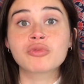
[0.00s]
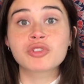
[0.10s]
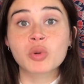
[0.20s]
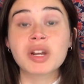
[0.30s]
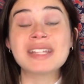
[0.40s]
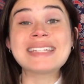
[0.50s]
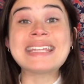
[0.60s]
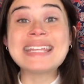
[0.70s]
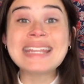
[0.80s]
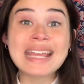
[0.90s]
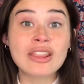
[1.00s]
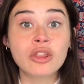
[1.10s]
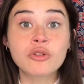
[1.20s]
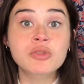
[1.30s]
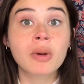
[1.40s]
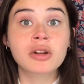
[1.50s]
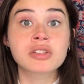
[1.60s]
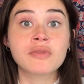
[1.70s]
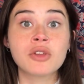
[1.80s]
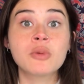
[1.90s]
resorting to eating those
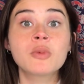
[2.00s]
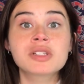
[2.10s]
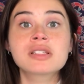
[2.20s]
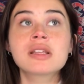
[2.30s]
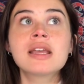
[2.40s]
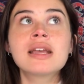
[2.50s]
parts of you, was